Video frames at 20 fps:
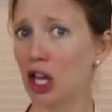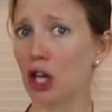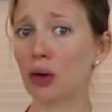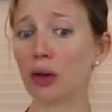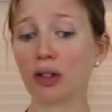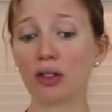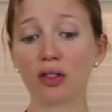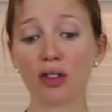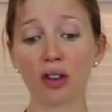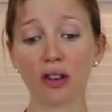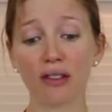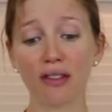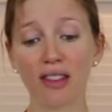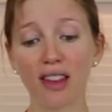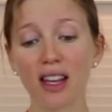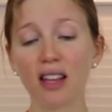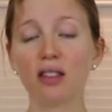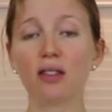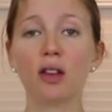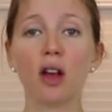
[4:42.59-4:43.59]
you can
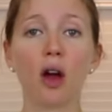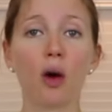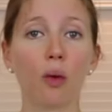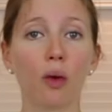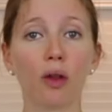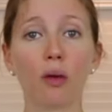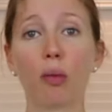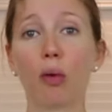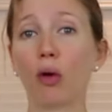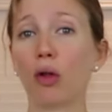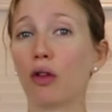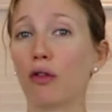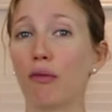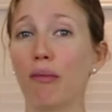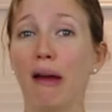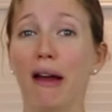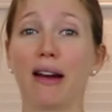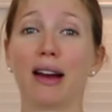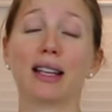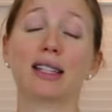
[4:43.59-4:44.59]
serve this with a bowl
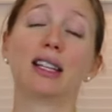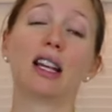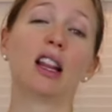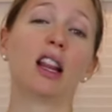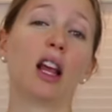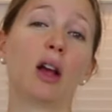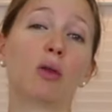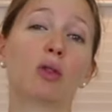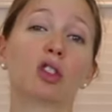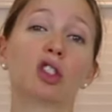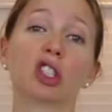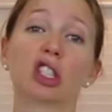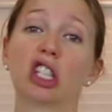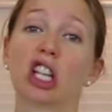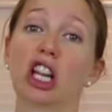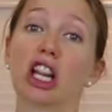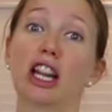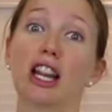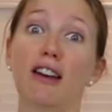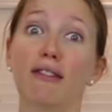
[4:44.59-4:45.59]
of berries and they will
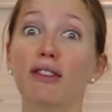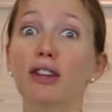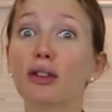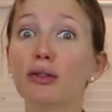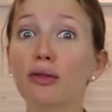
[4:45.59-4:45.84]
just love